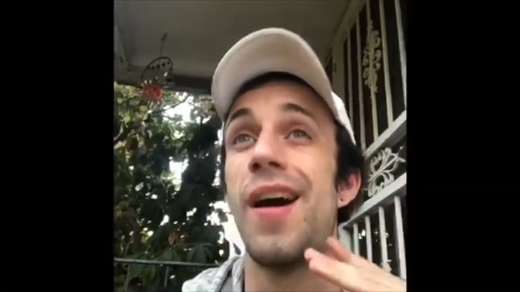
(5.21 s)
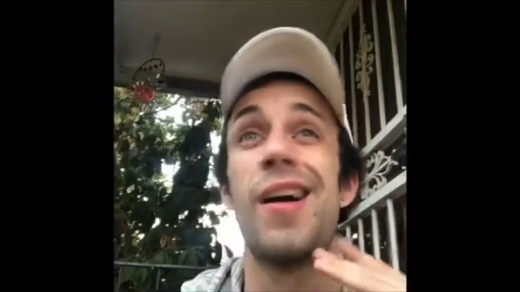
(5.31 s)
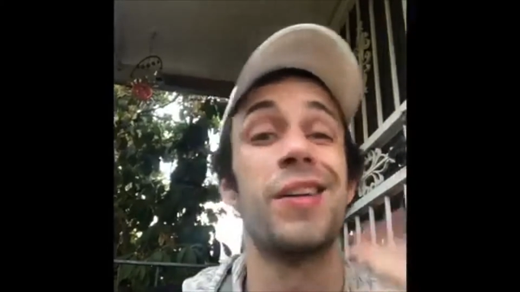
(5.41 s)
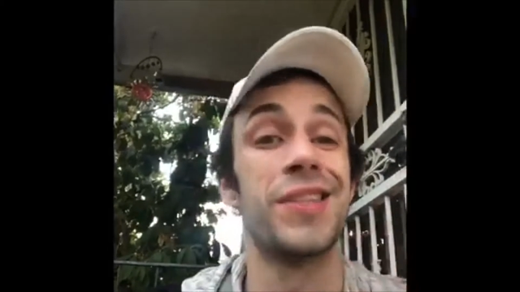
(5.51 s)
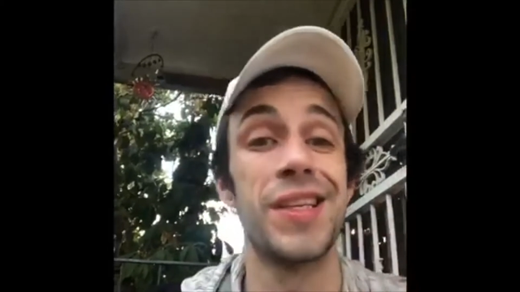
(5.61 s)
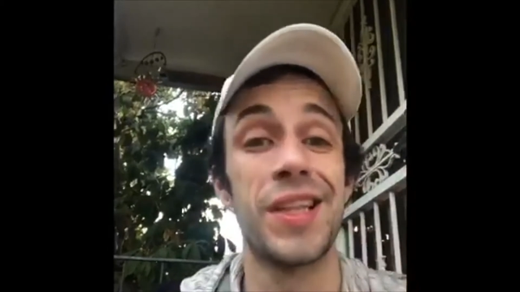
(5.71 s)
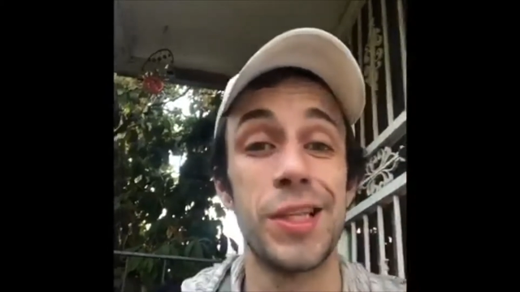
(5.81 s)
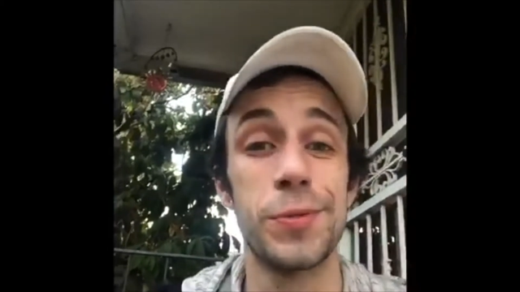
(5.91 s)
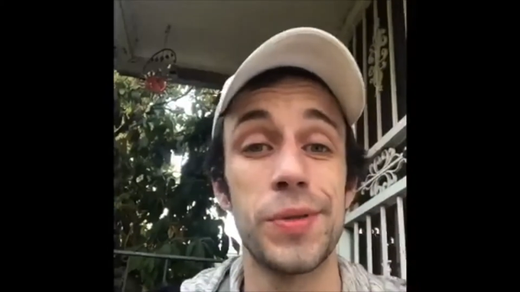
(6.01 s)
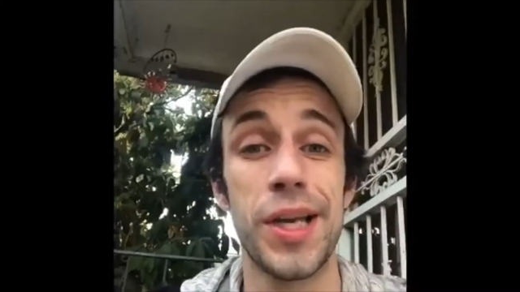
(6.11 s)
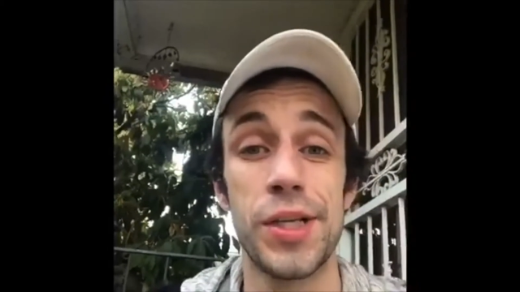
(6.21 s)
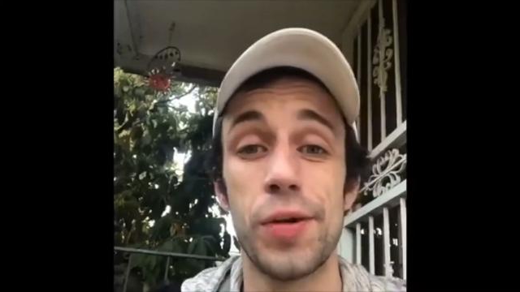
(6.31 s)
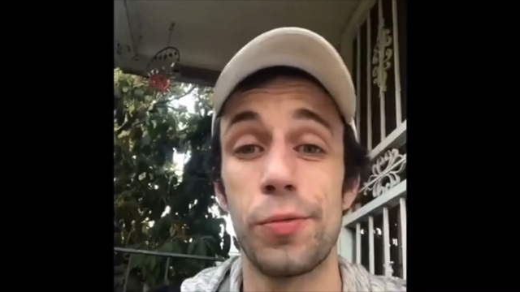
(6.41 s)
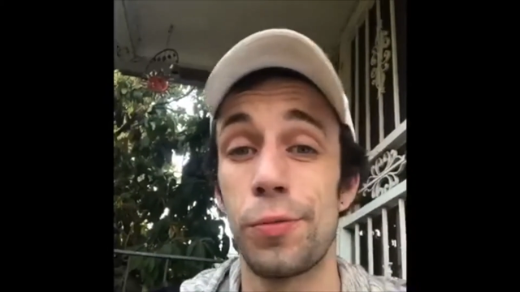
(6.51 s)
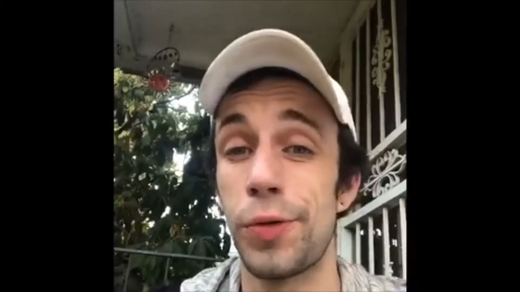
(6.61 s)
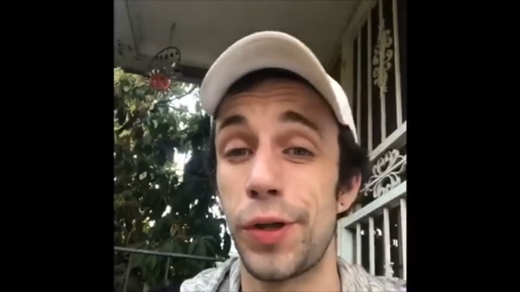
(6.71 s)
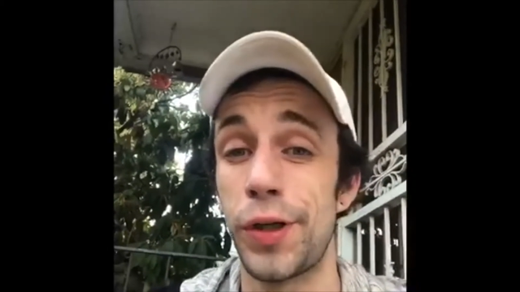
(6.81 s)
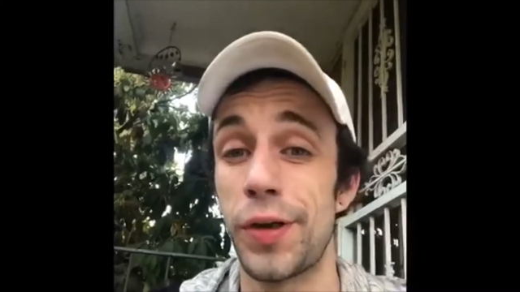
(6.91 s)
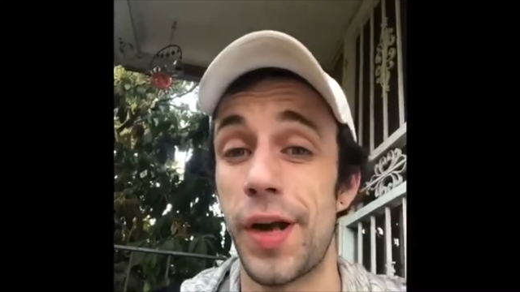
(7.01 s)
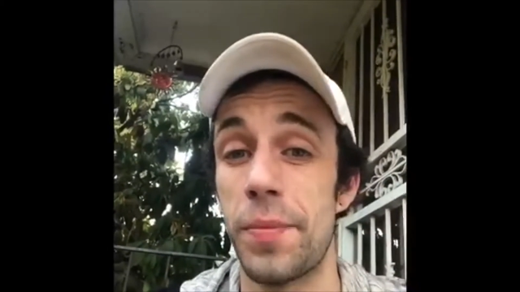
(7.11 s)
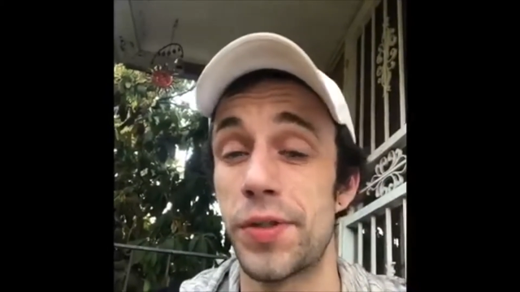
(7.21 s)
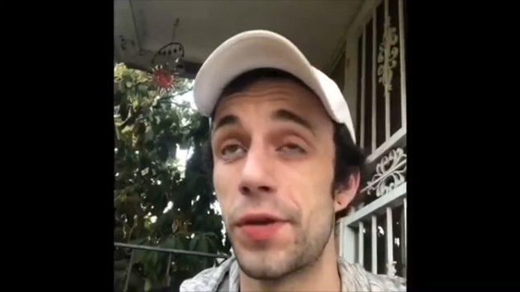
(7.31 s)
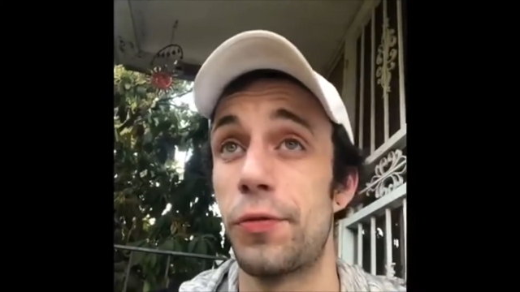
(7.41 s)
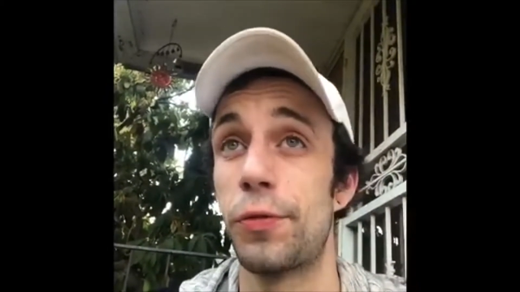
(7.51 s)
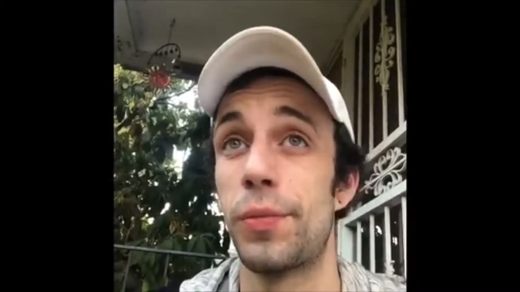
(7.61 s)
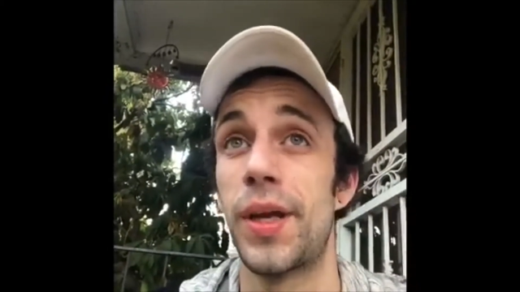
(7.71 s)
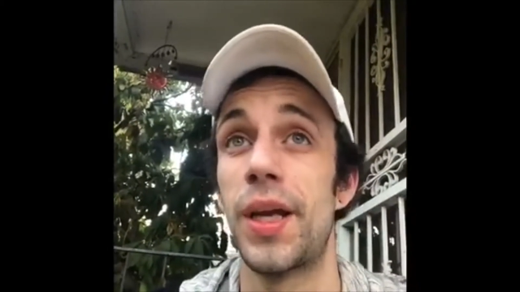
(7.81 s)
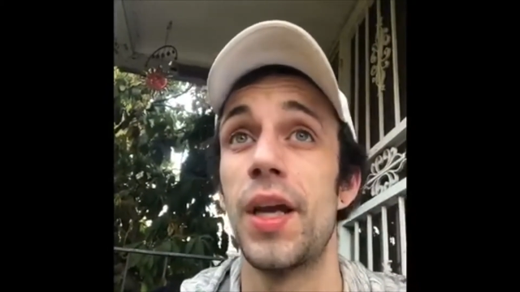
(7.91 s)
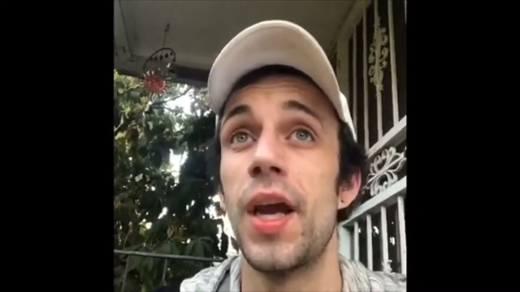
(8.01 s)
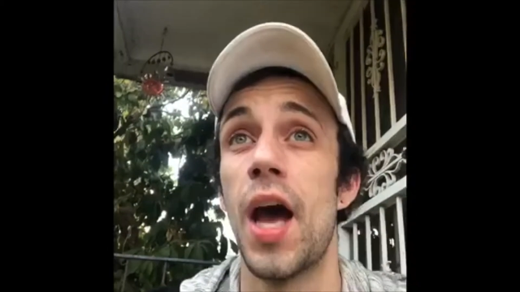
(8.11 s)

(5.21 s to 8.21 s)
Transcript: honestly, this was actually a really good episode for me.